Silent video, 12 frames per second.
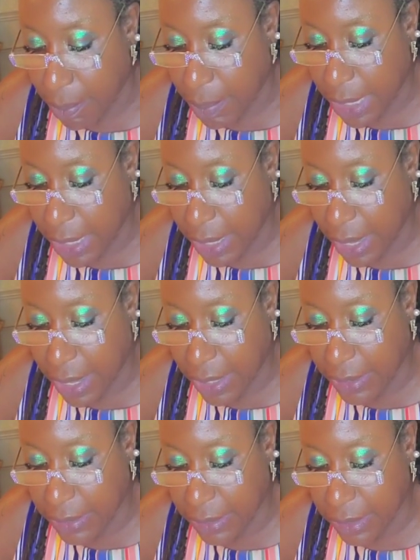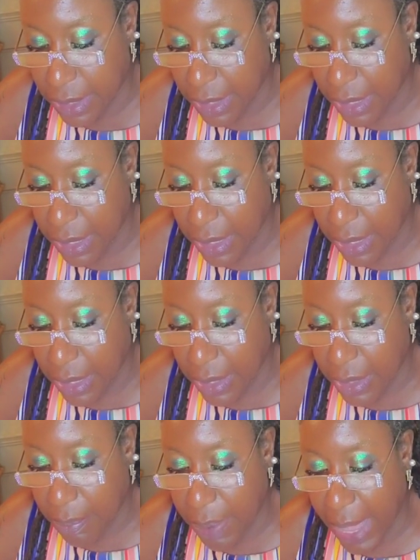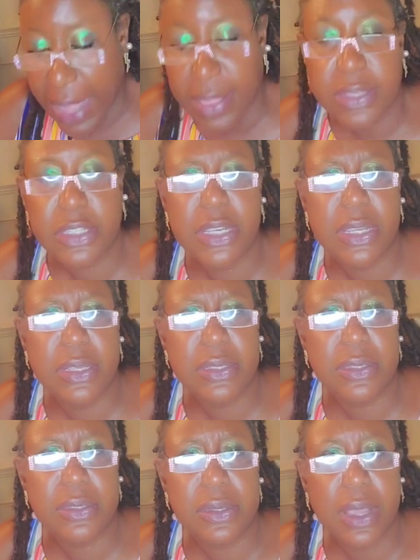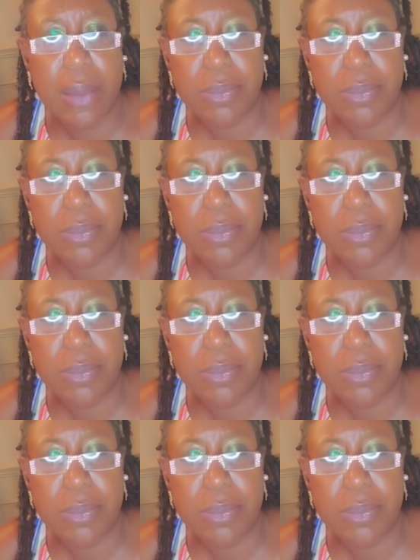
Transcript: because the macrophages